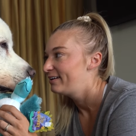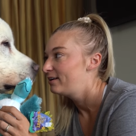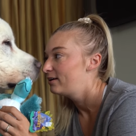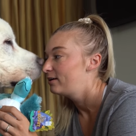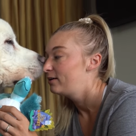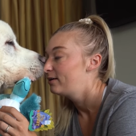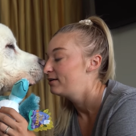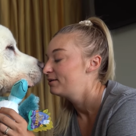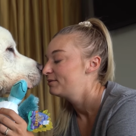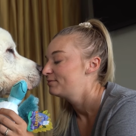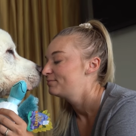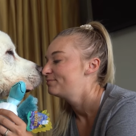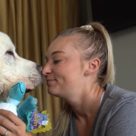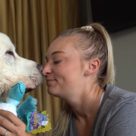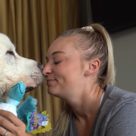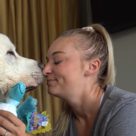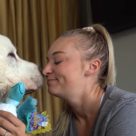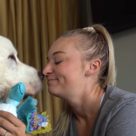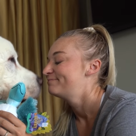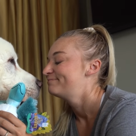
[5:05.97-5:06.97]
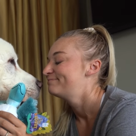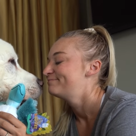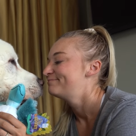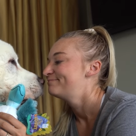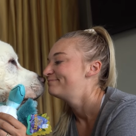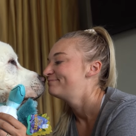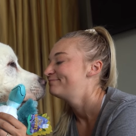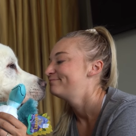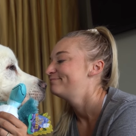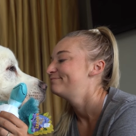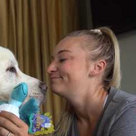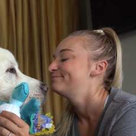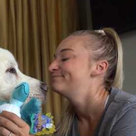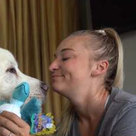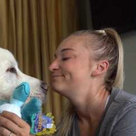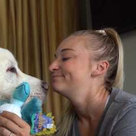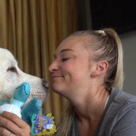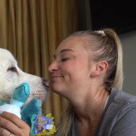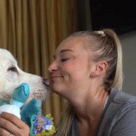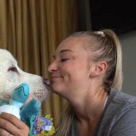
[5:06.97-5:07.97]

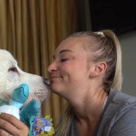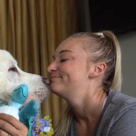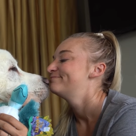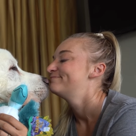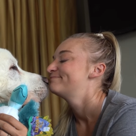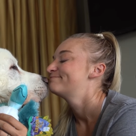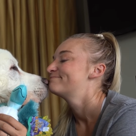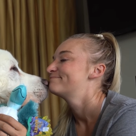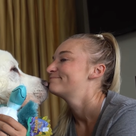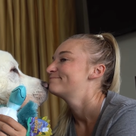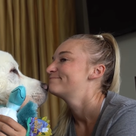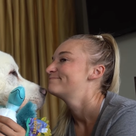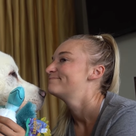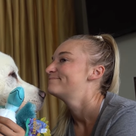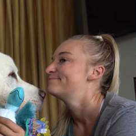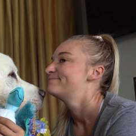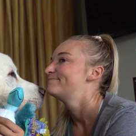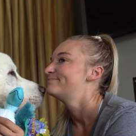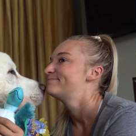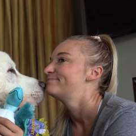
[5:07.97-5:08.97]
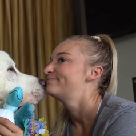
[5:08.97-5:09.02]
No one is speaking in this clip.